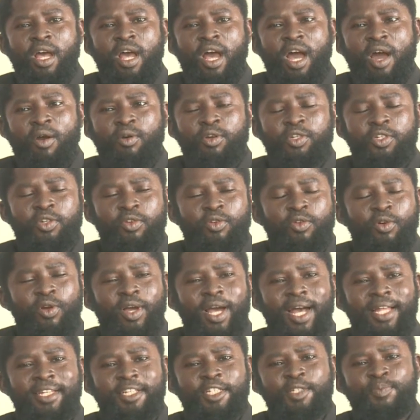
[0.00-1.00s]
And we should look
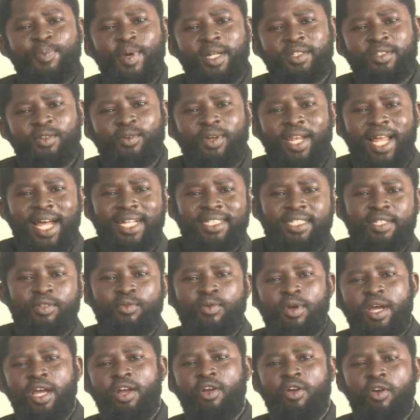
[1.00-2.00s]
at this particular thing
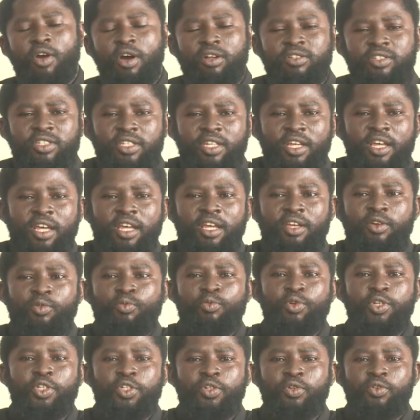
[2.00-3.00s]
where God say
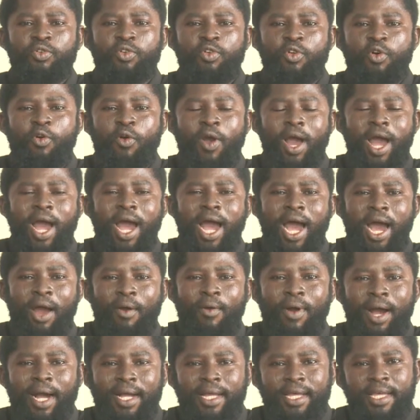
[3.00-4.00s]
we should lower
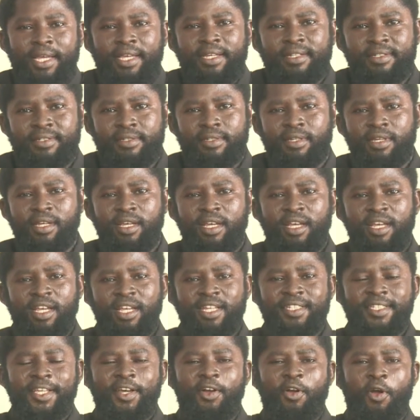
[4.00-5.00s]
our gaze.
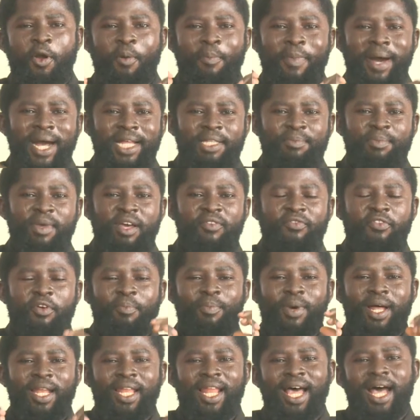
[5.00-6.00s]
It's a commandment
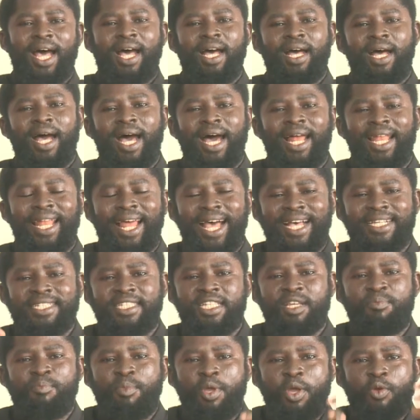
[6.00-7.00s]
from Allah. Allah
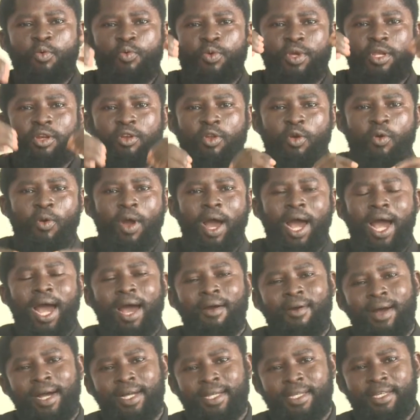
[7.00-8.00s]
say make we lower
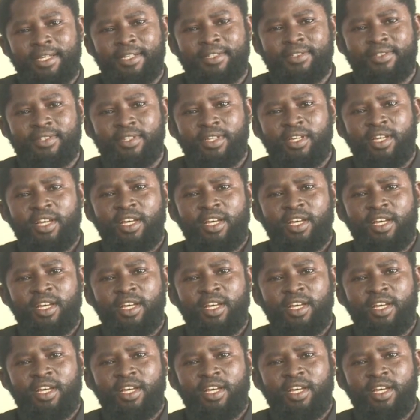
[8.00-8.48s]
our gaze.